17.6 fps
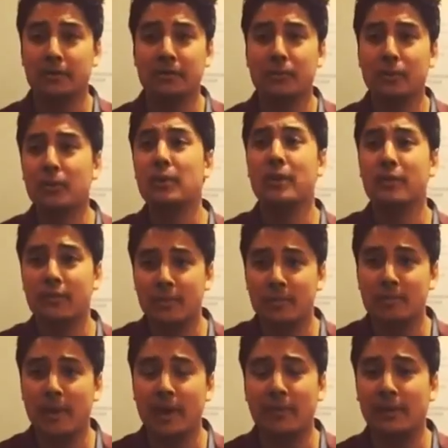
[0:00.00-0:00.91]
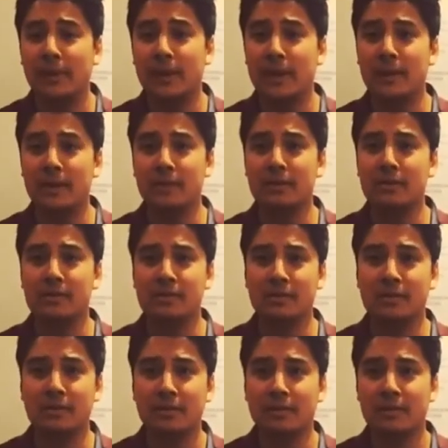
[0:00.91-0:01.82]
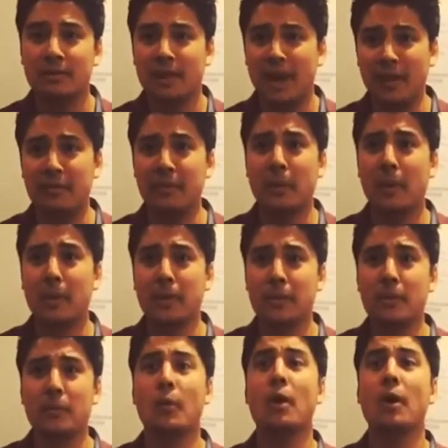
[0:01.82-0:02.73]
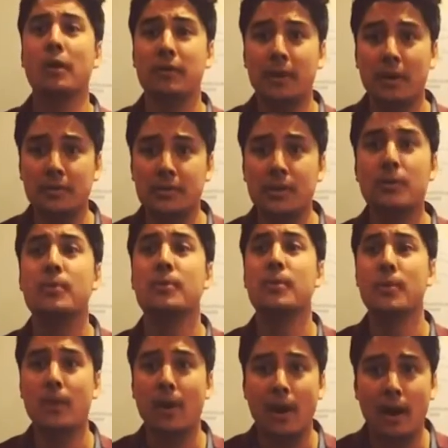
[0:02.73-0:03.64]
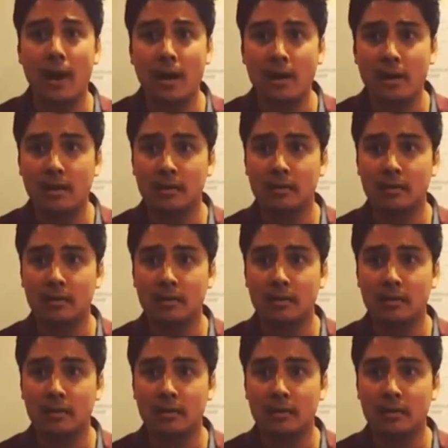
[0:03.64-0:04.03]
and you live in Beverly Hills, and everyone in the world knows who you are.